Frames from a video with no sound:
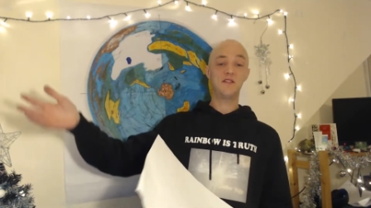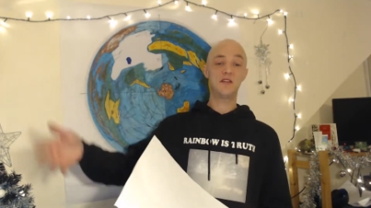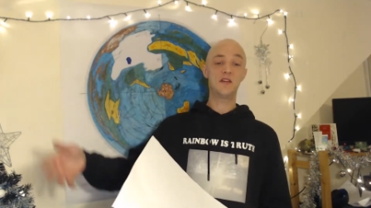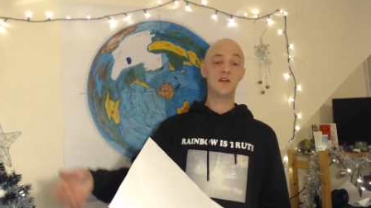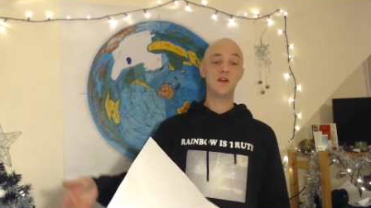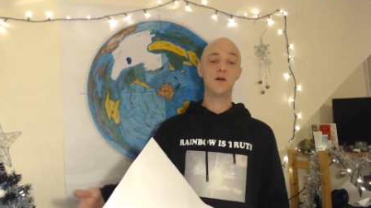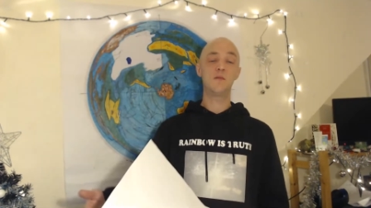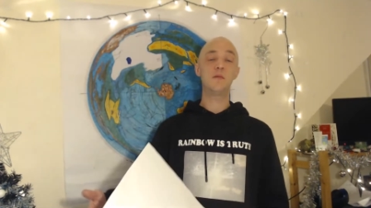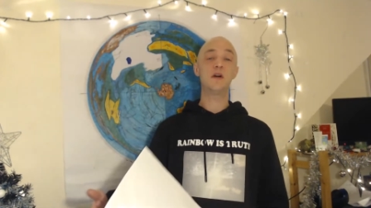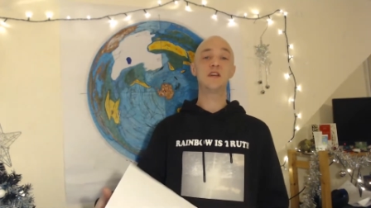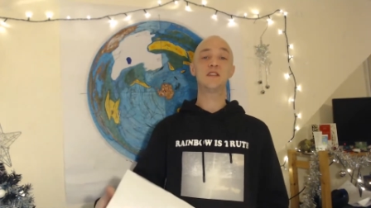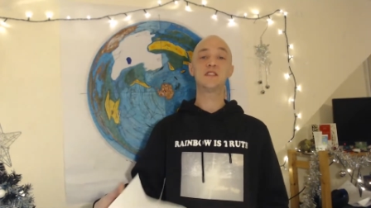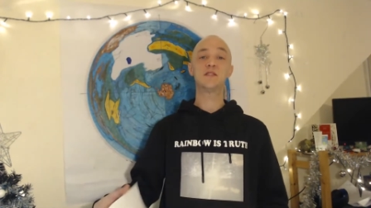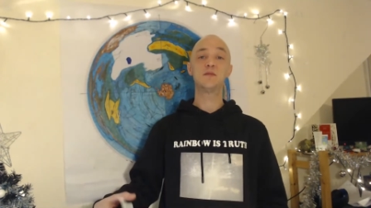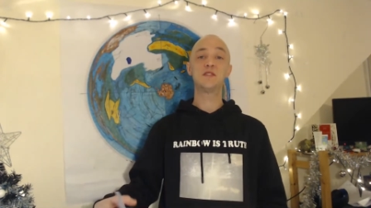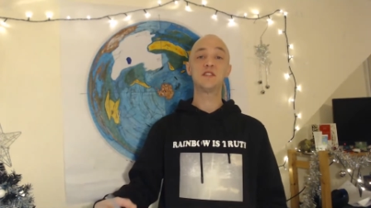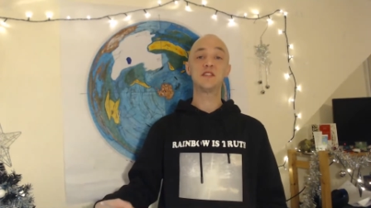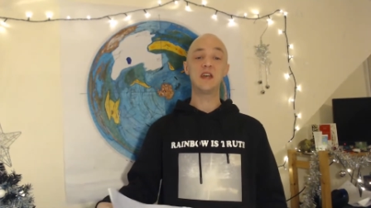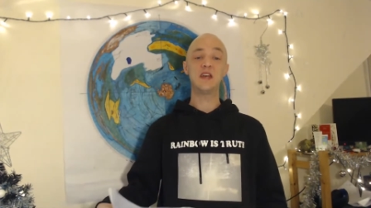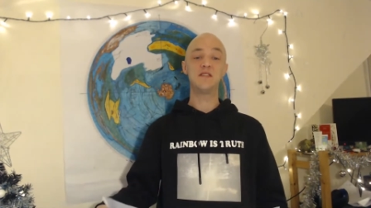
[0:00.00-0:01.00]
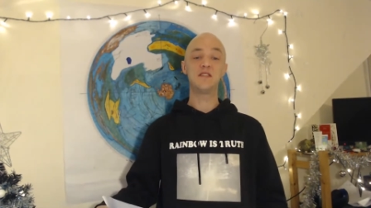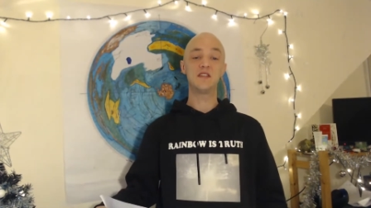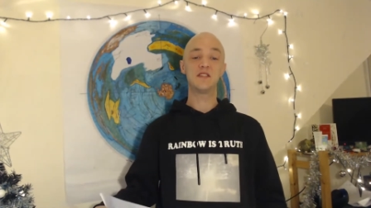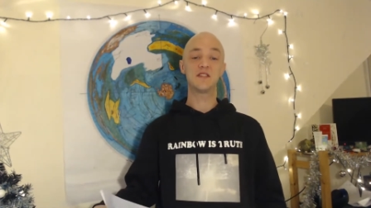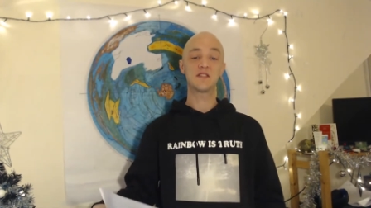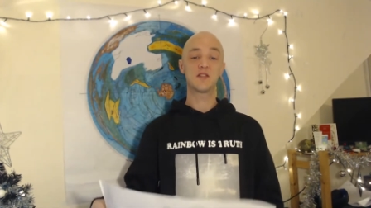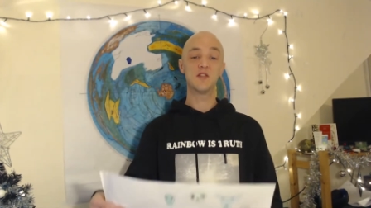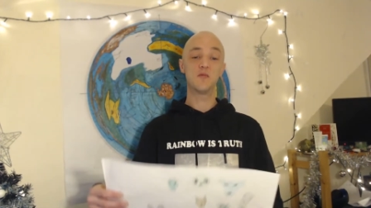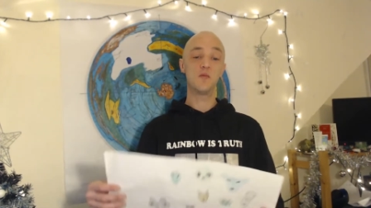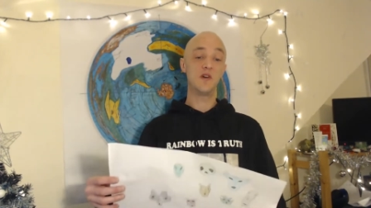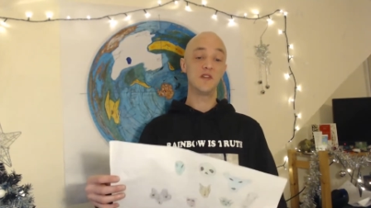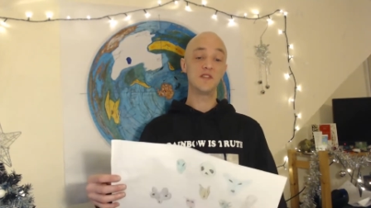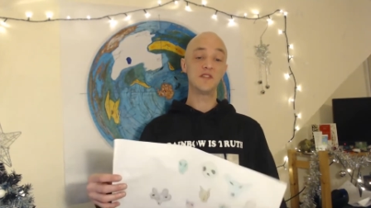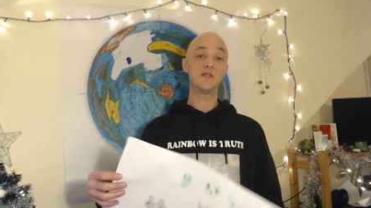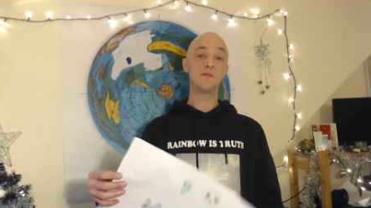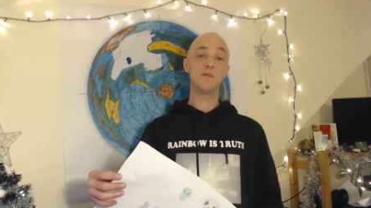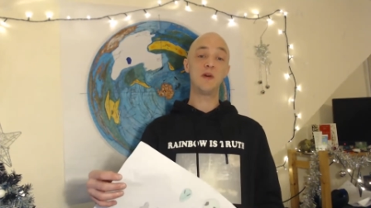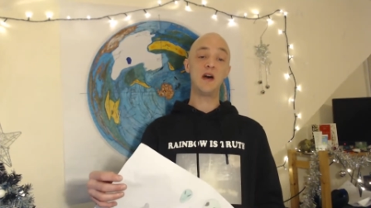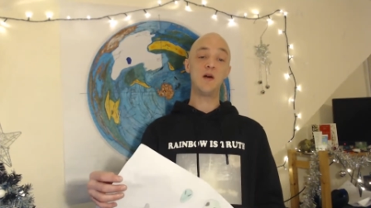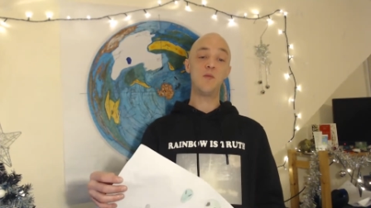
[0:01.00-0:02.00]
You know what I mean? As I'm saying, there's good ones
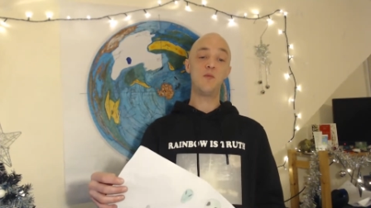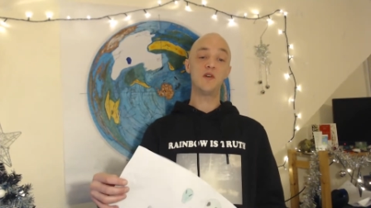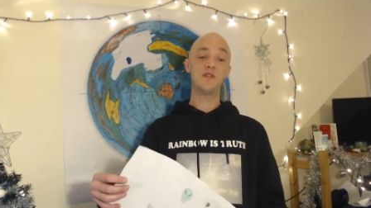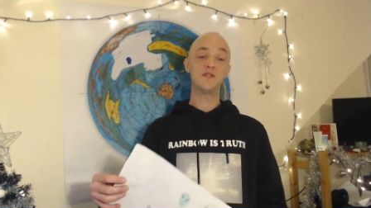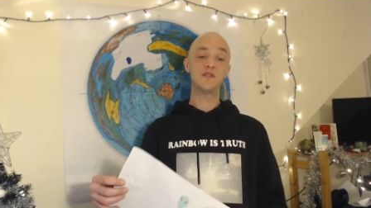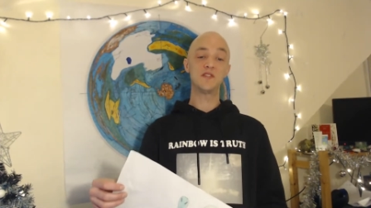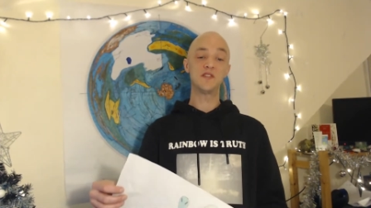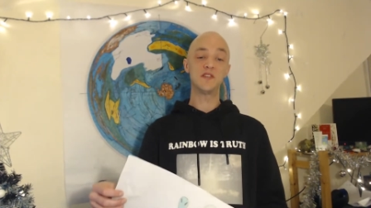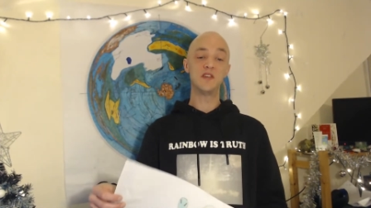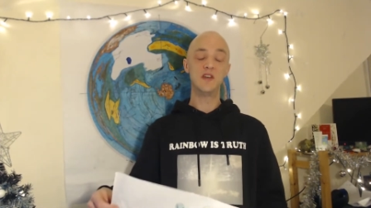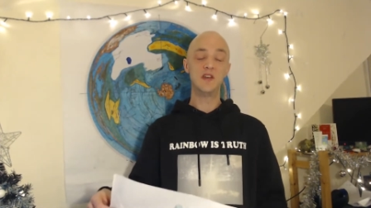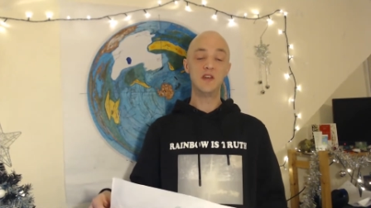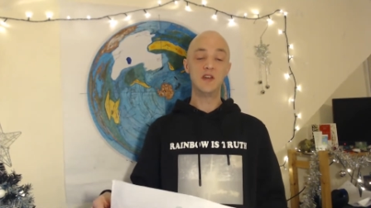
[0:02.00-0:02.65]
and bad ones.